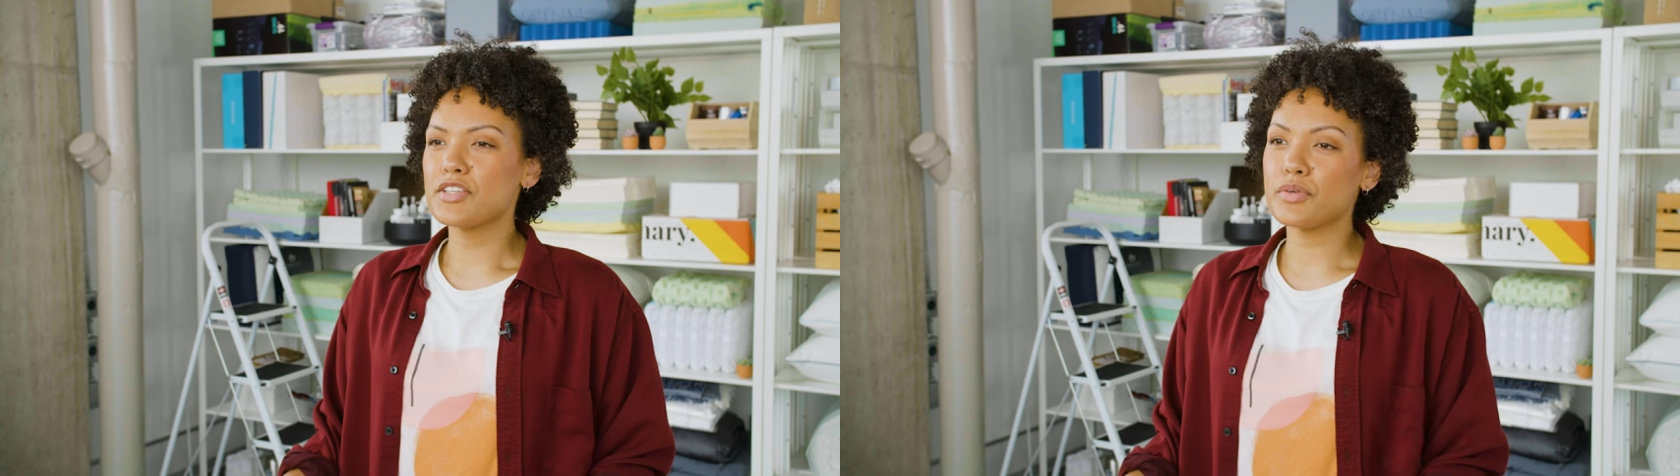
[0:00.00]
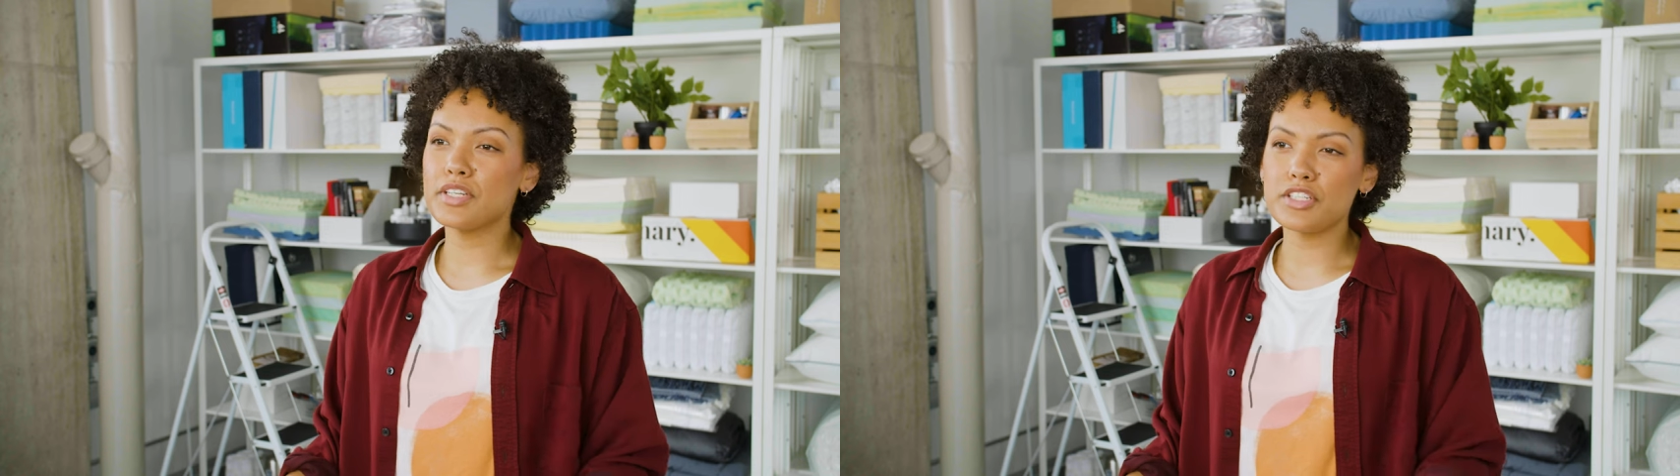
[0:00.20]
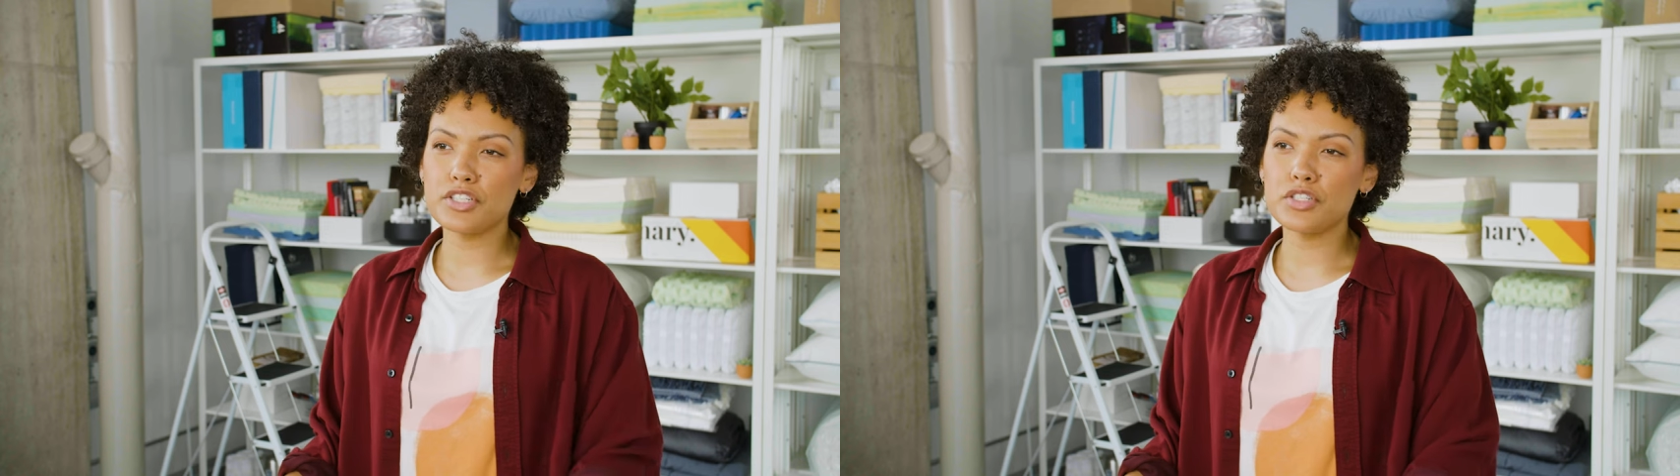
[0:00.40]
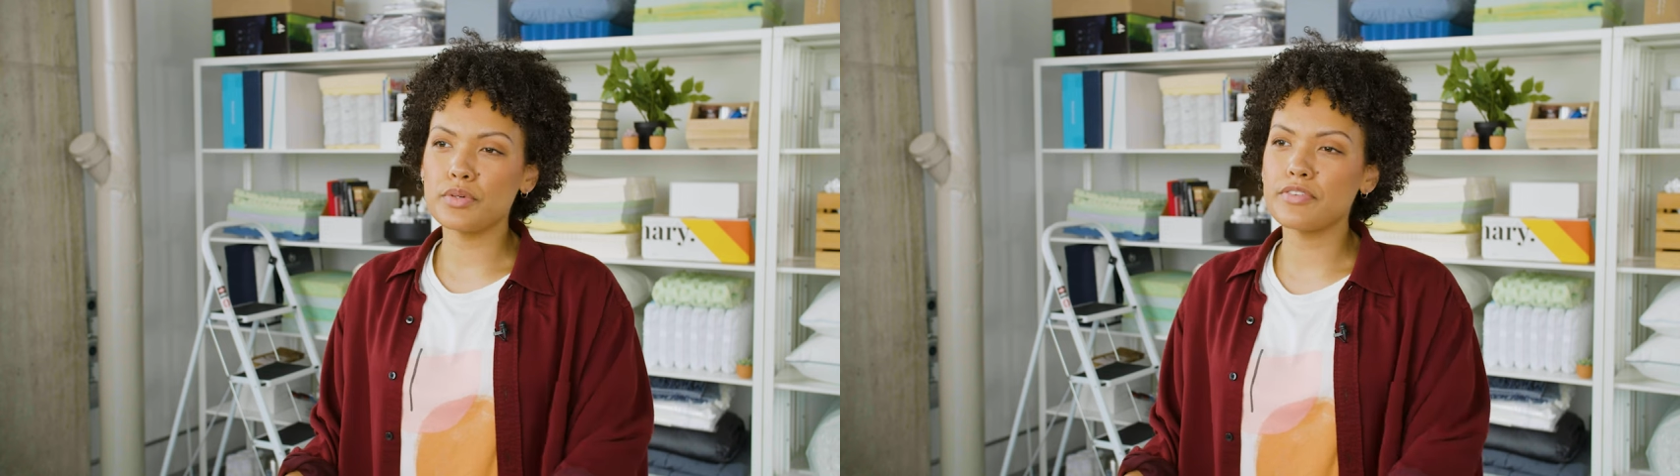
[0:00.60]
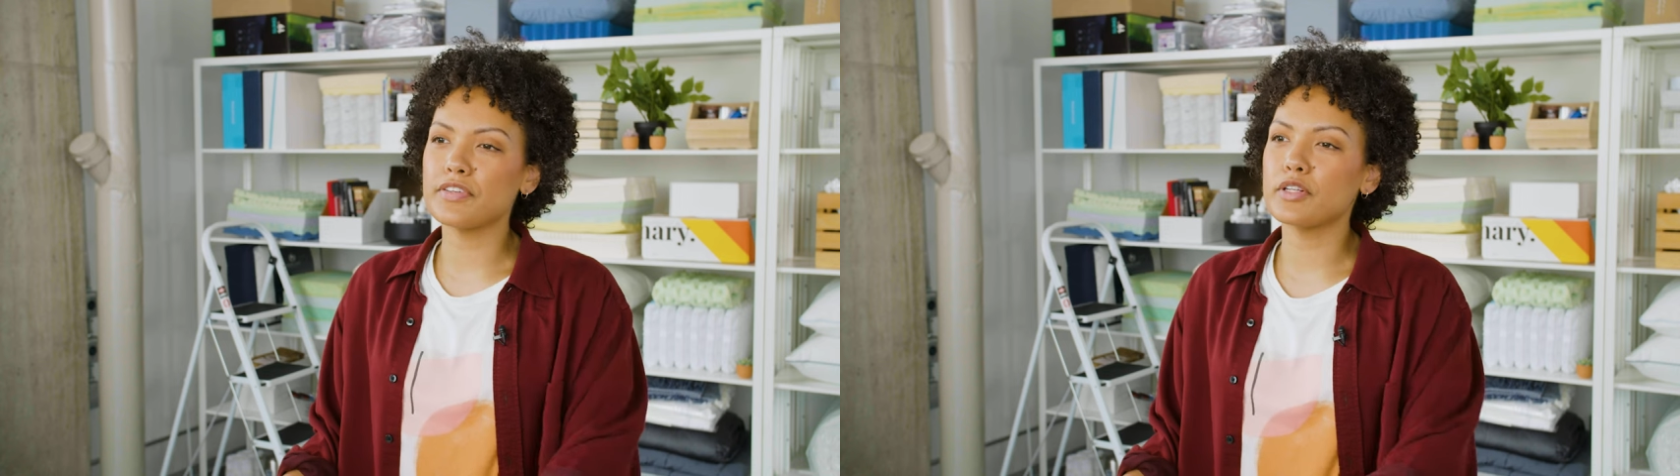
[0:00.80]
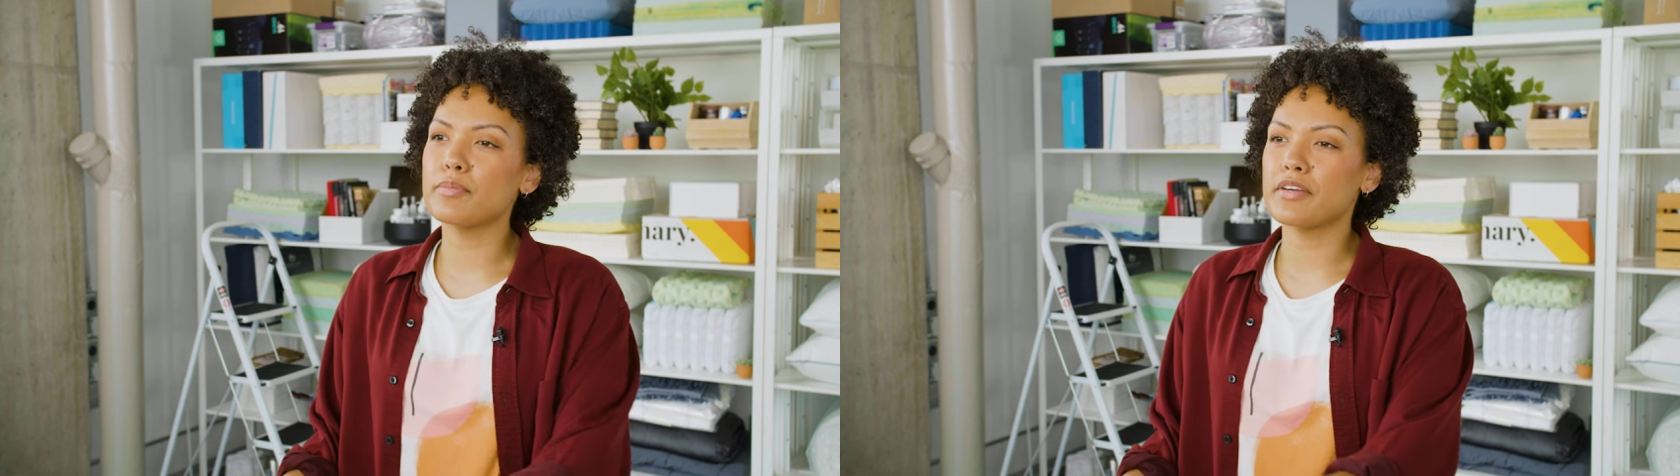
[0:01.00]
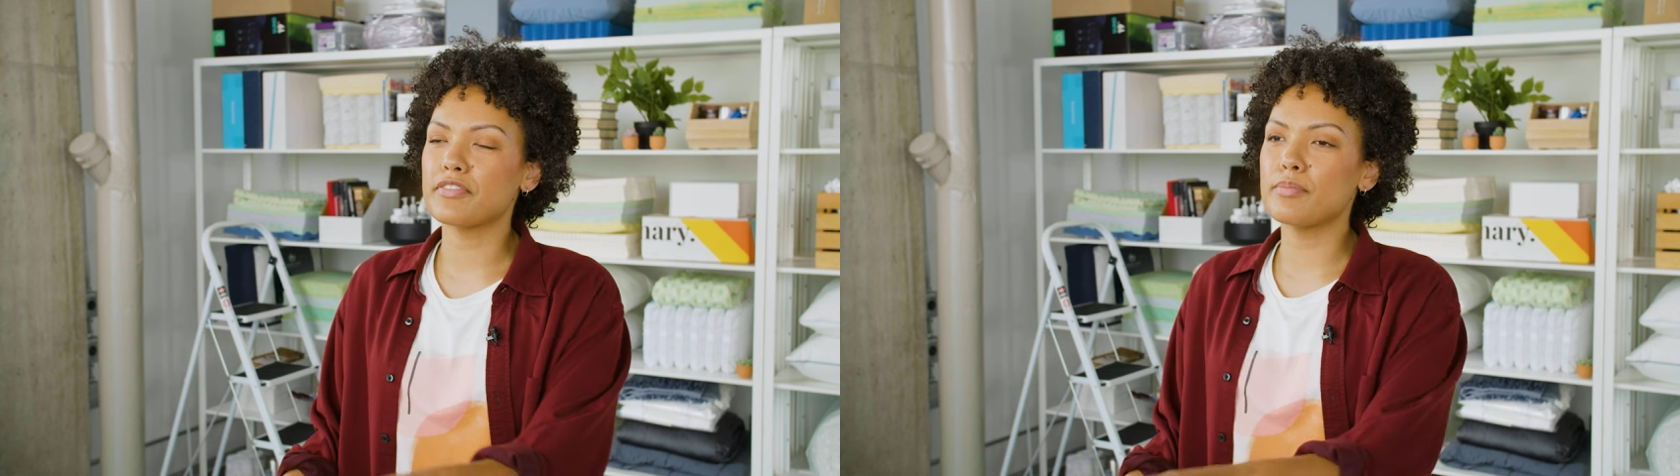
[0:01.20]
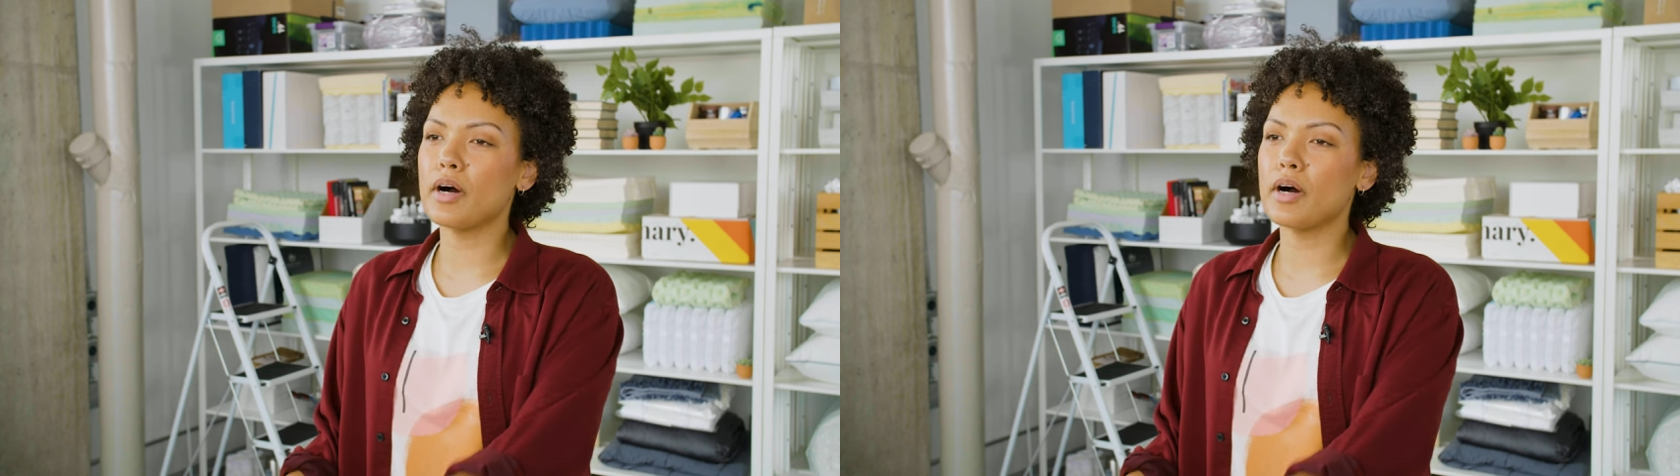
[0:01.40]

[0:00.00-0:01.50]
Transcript: So in addition to a fill made from